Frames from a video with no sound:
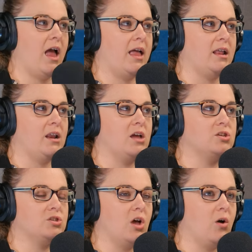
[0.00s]
that. And
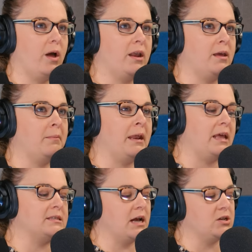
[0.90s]
so, and I mean,
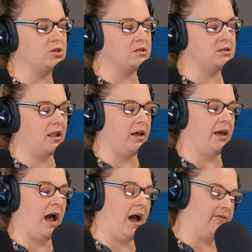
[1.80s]
it's not just like
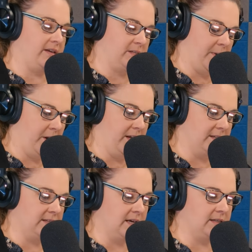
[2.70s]
I've
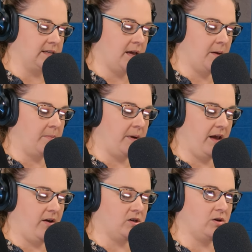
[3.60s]
experienced this, but
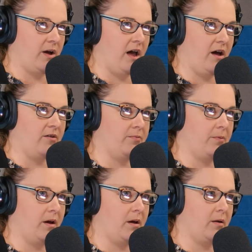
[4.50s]
I also have
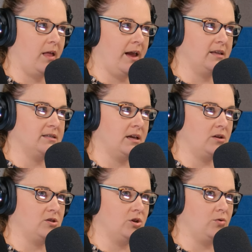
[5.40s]
clients
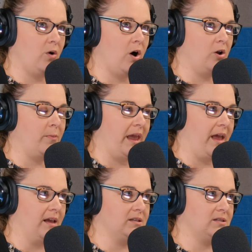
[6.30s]
that do auto
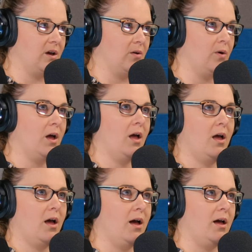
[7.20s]
mechanics. So
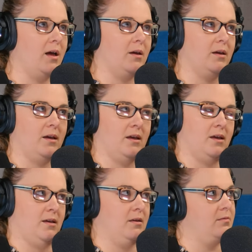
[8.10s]

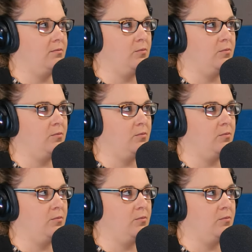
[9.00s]
this